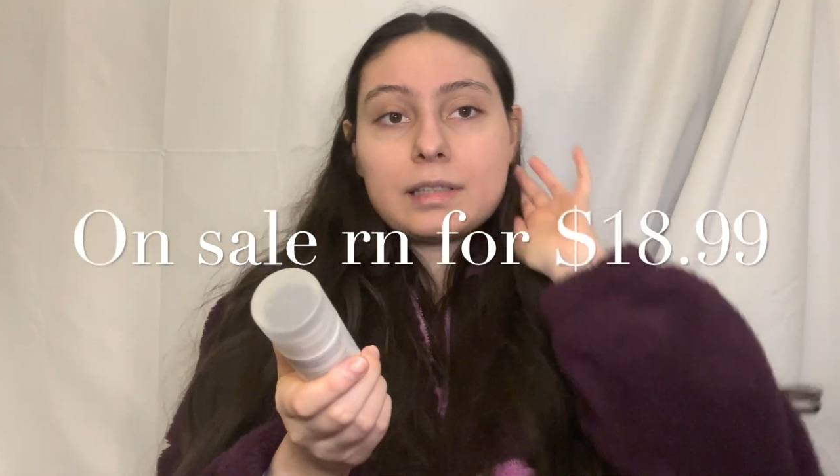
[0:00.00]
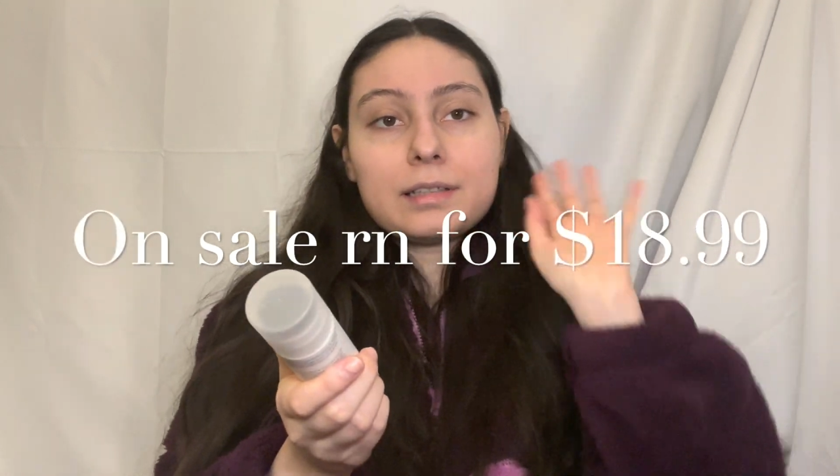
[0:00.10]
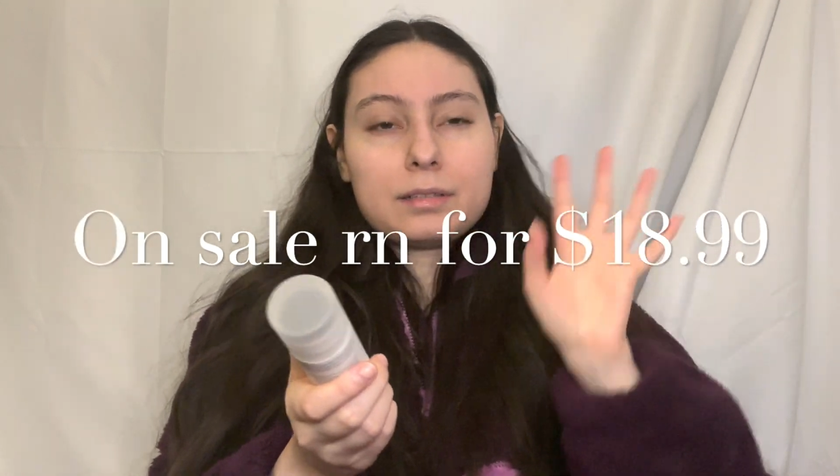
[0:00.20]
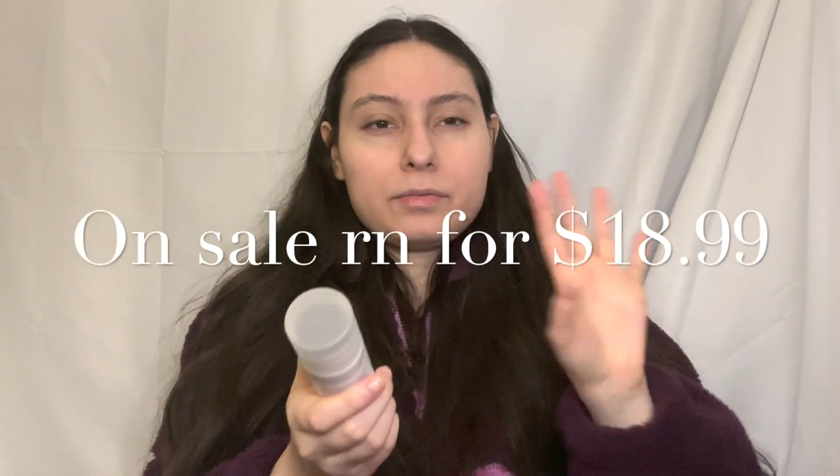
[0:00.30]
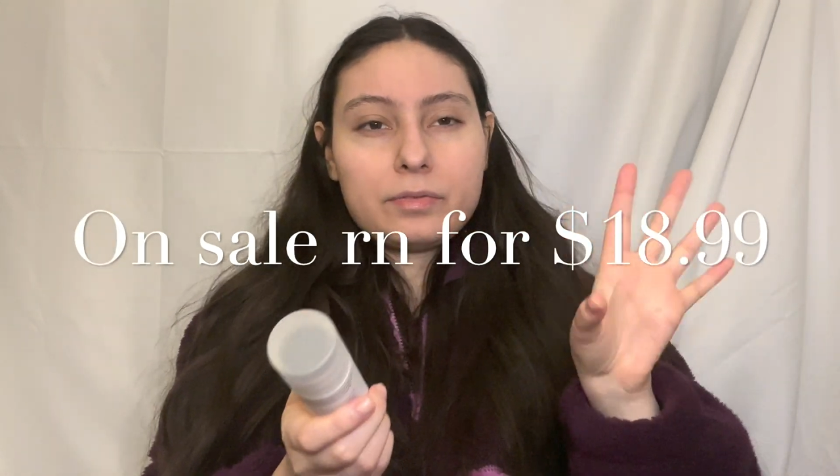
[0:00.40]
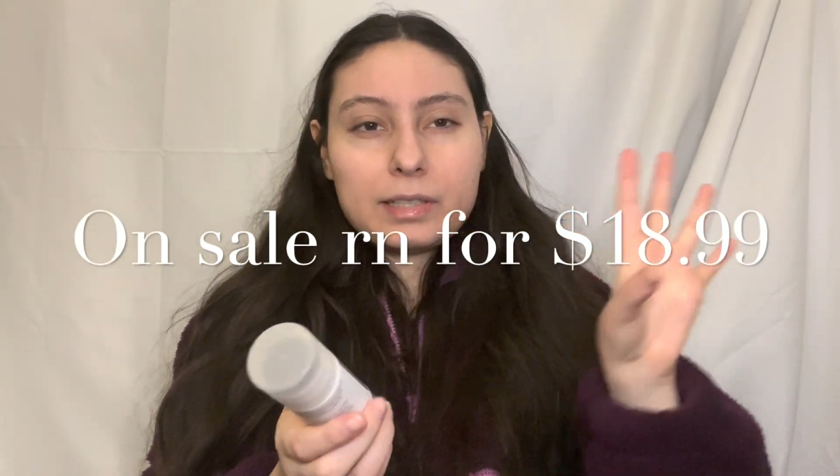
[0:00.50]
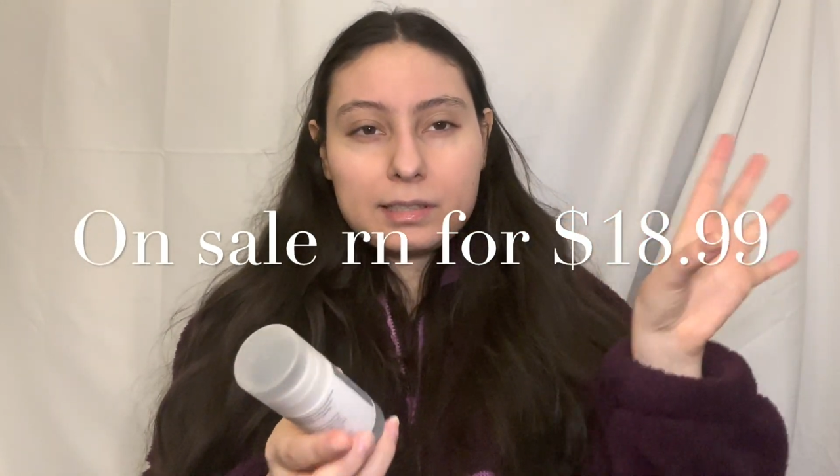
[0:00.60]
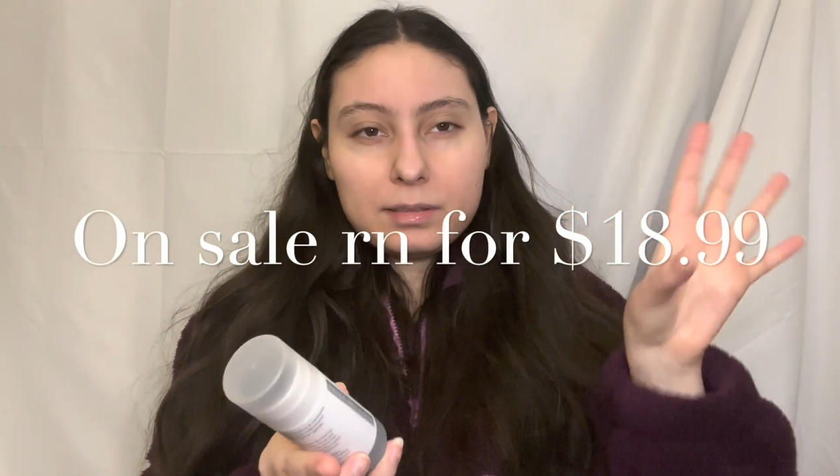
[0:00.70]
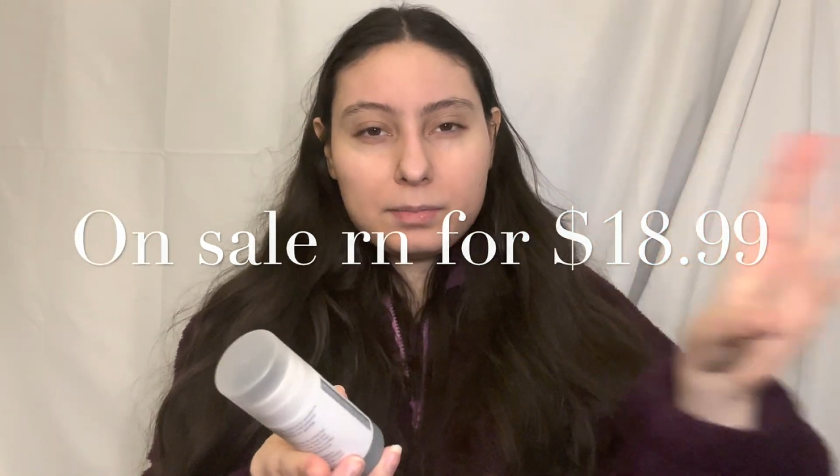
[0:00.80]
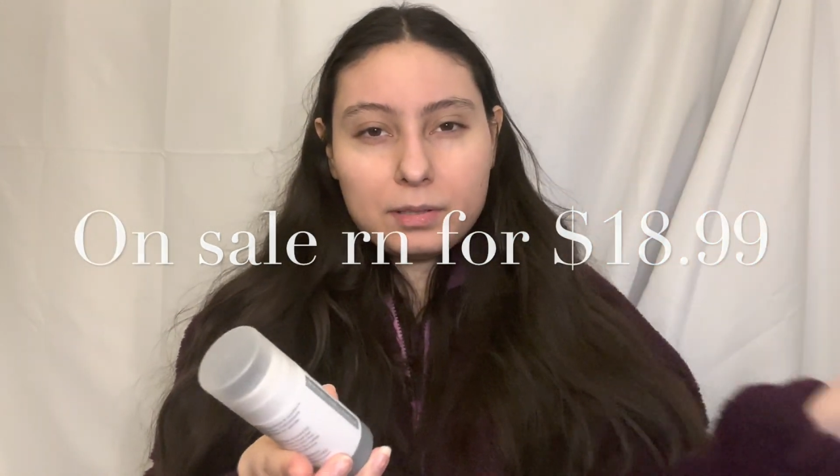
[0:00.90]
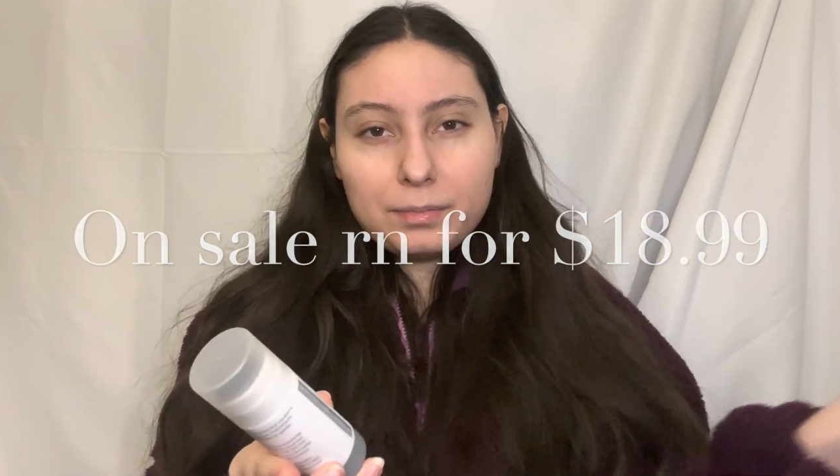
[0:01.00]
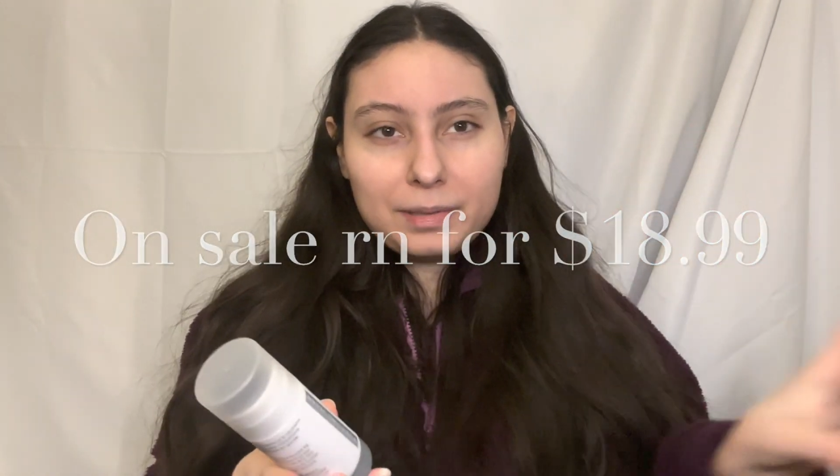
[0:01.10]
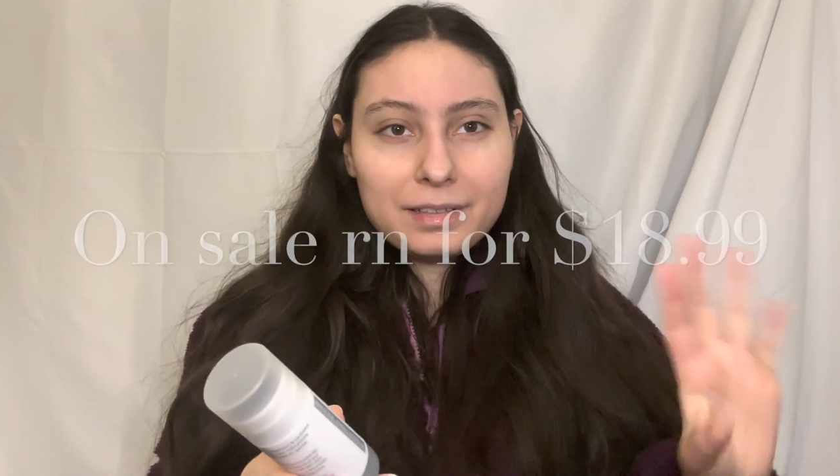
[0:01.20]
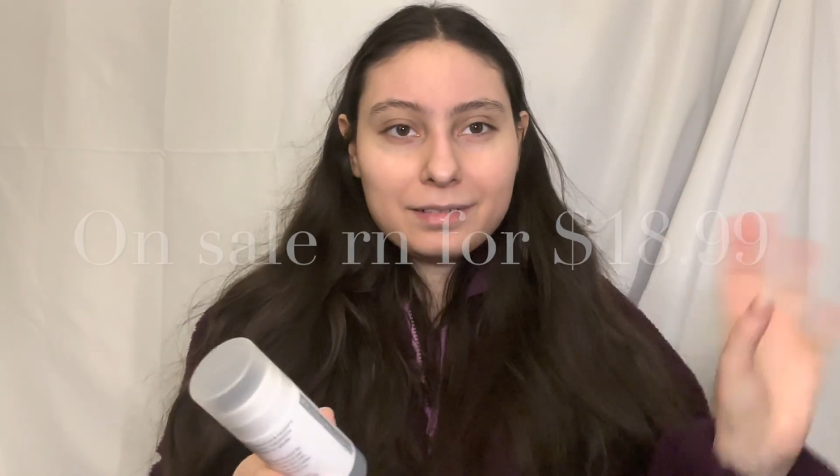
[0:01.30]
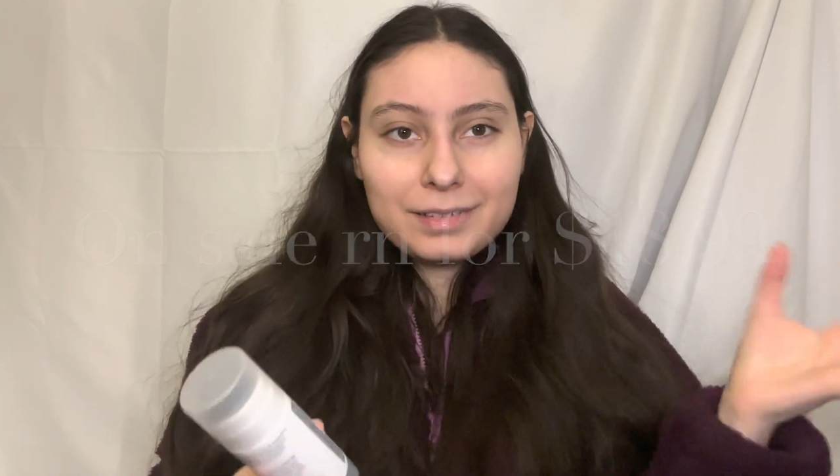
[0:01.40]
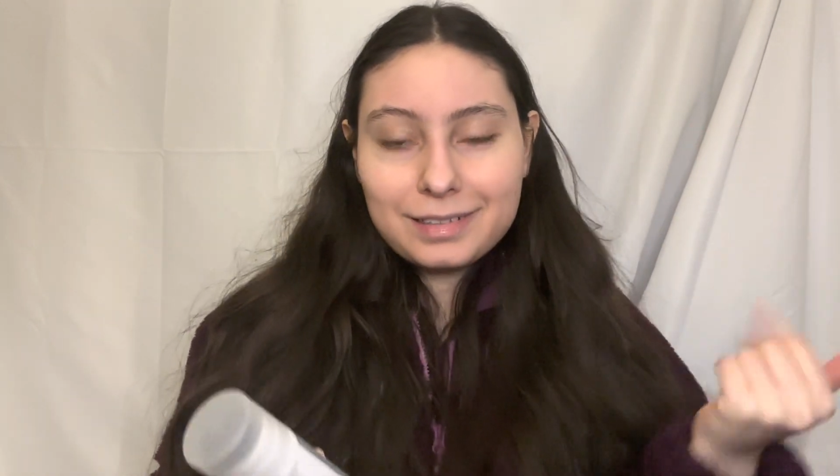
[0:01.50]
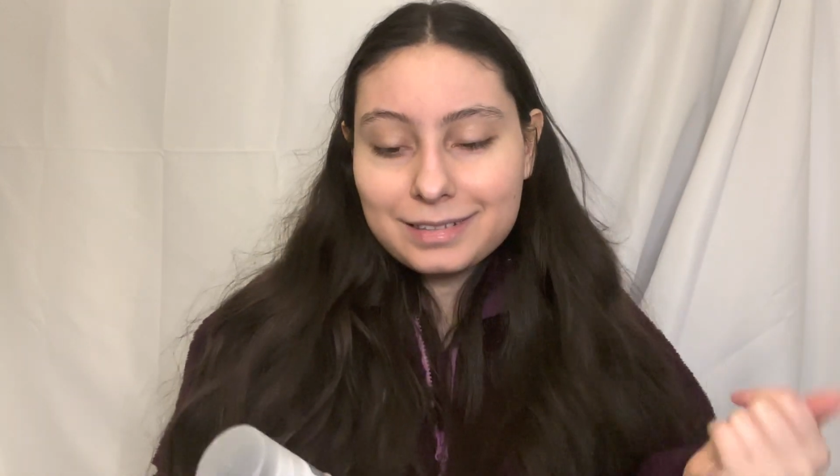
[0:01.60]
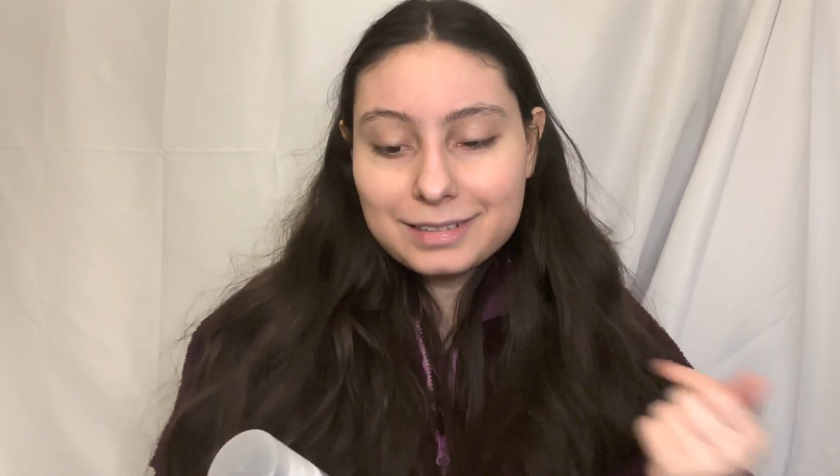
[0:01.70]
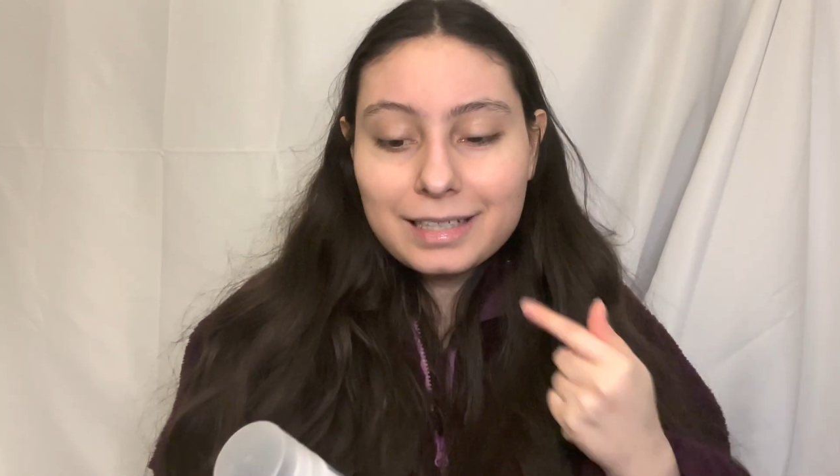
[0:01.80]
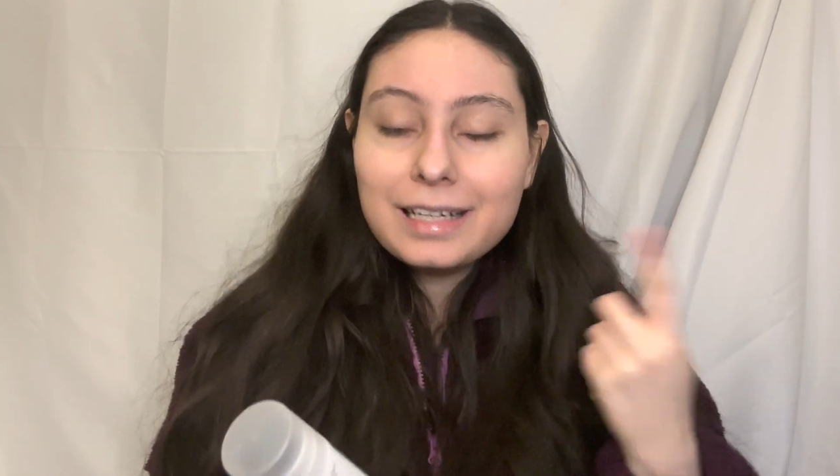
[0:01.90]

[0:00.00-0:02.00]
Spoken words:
and facts about the brand, because